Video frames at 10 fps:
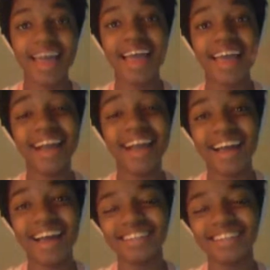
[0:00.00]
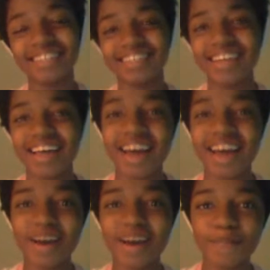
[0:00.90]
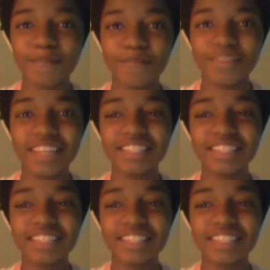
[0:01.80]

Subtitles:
Hey guys, this is